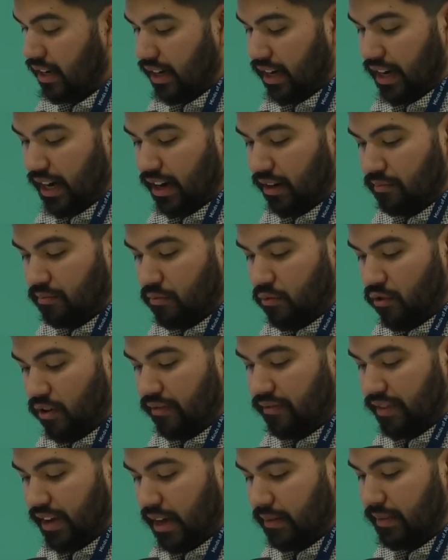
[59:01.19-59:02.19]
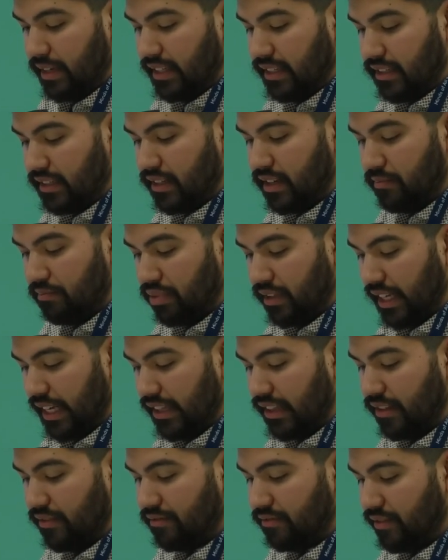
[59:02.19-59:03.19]
could help more families
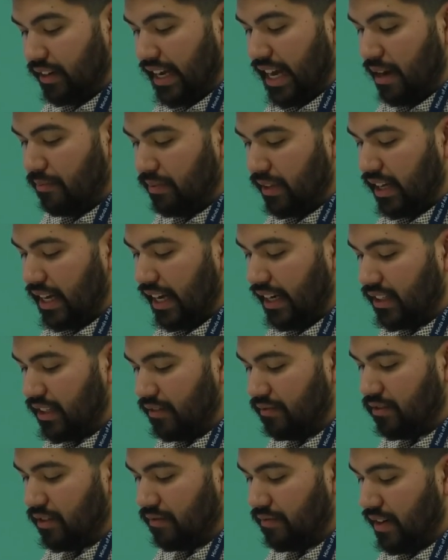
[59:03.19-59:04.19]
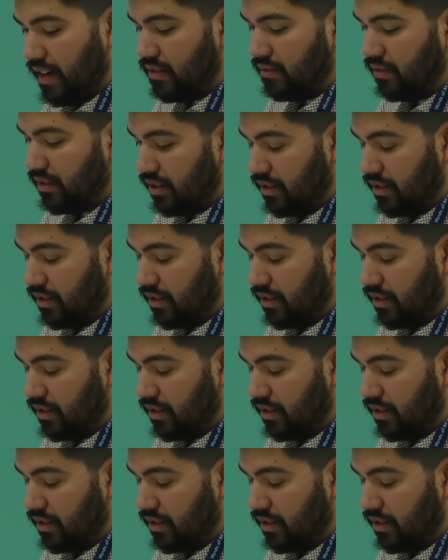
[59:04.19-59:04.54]
complete the free application for federal